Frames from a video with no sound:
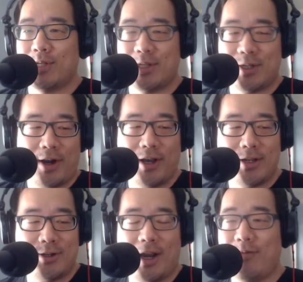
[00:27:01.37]
was starting
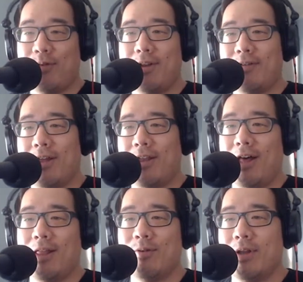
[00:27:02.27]
to drive one around
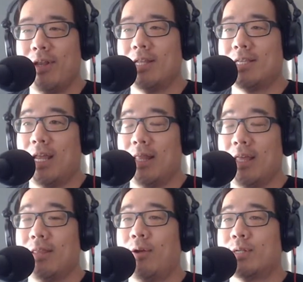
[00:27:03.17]
Hollywood, and
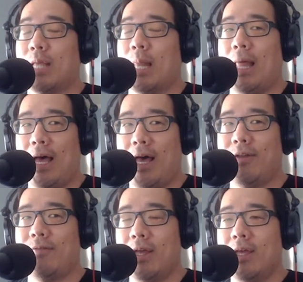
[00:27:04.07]
suddenly there was a lot
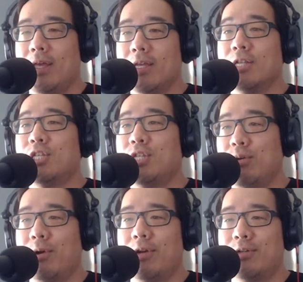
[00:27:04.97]
of
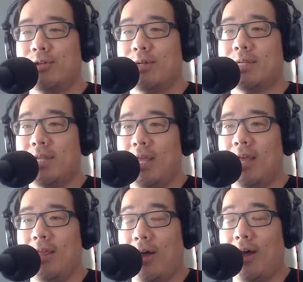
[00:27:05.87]
consumer interest
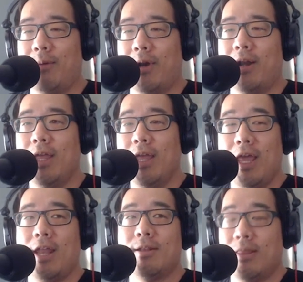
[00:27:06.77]
in the Hummer,
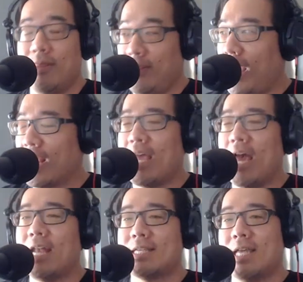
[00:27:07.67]
and that
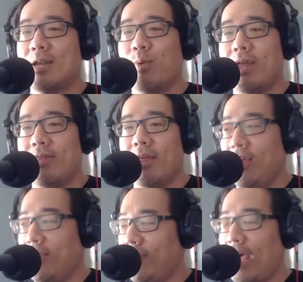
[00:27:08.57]
kind of segued
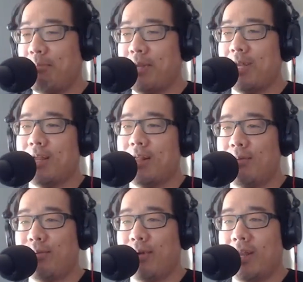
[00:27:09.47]
that
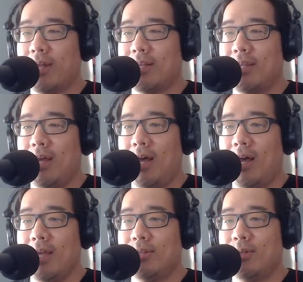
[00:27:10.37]
particular product
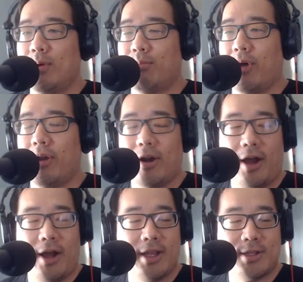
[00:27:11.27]
uh, into a
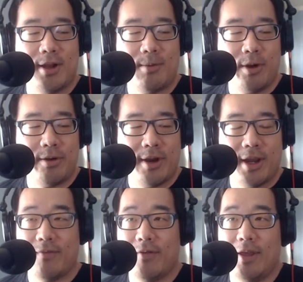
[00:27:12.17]
broader audience. So I'm
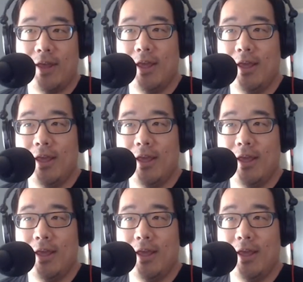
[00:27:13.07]
wondering yeah. if